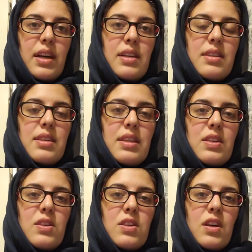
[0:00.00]
I see
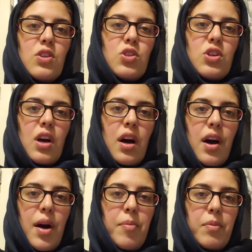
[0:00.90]
such
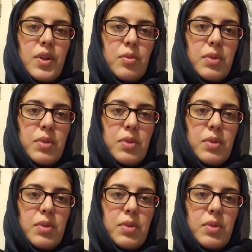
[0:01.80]
humble,